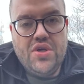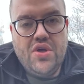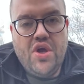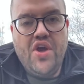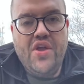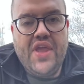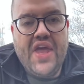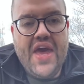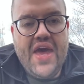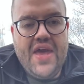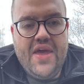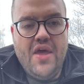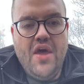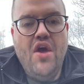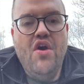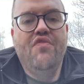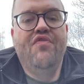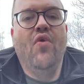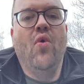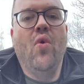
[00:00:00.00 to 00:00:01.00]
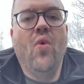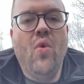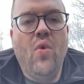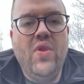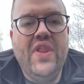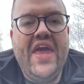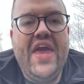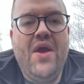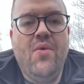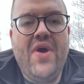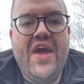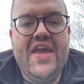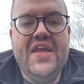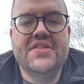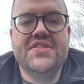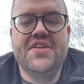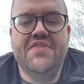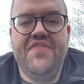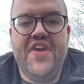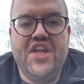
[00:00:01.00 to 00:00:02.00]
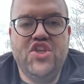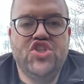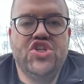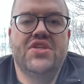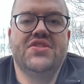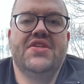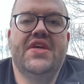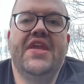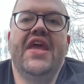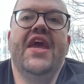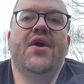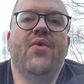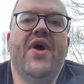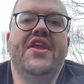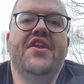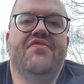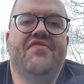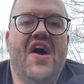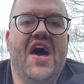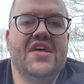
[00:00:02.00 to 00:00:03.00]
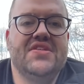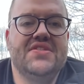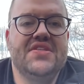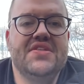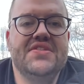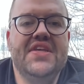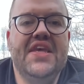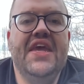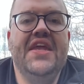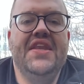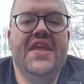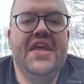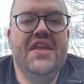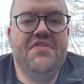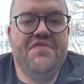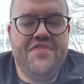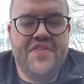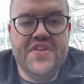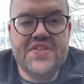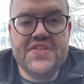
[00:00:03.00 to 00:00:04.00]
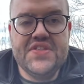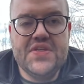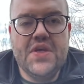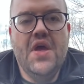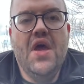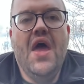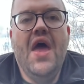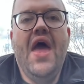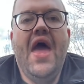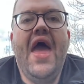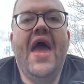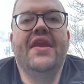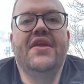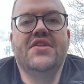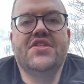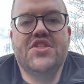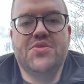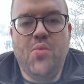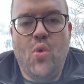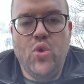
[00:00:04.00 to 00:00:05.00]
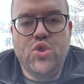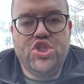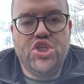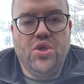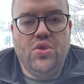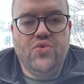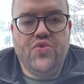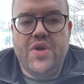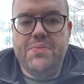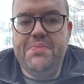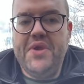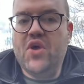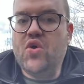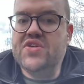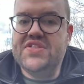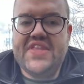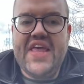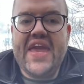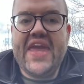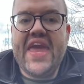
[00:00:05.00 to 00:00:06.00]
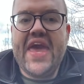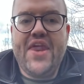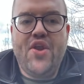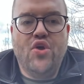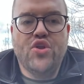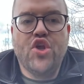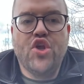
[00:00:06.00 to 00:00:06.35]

okay, for all airway interventions and airway devices in infants and in small children because they cannot